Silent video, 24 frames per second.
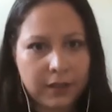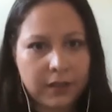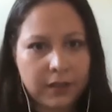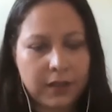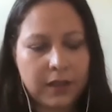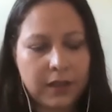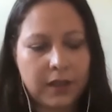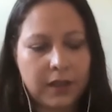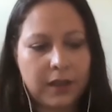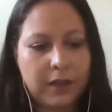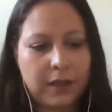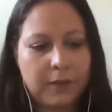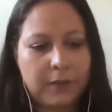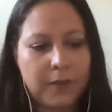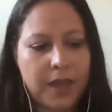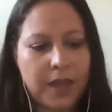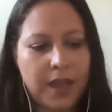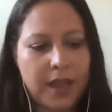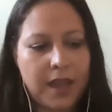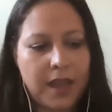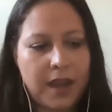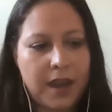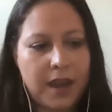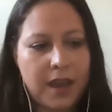
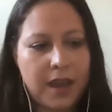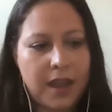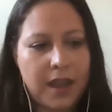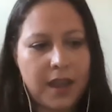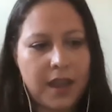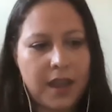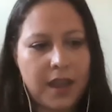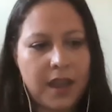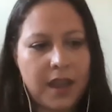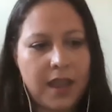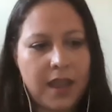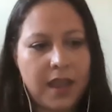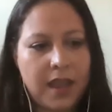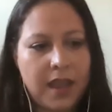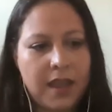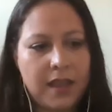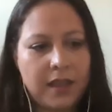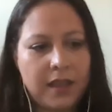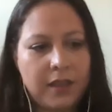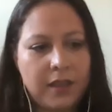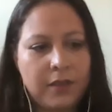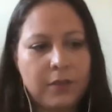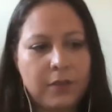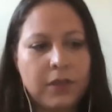and
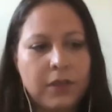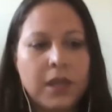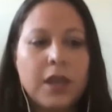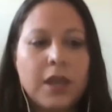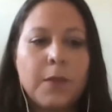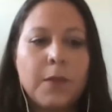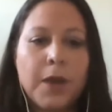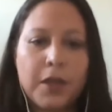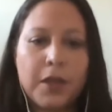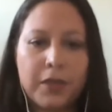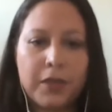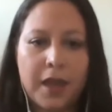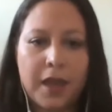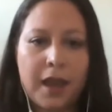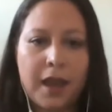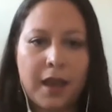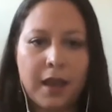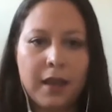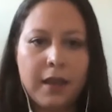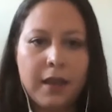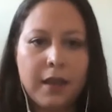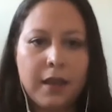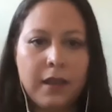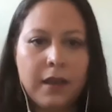you think about that,
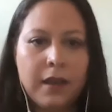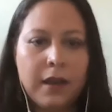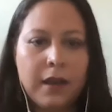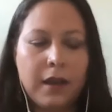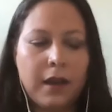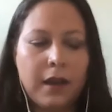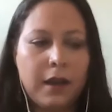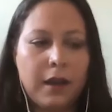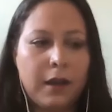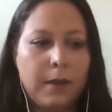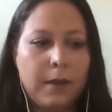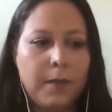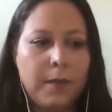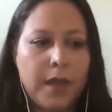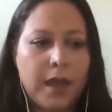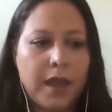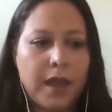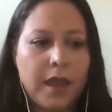and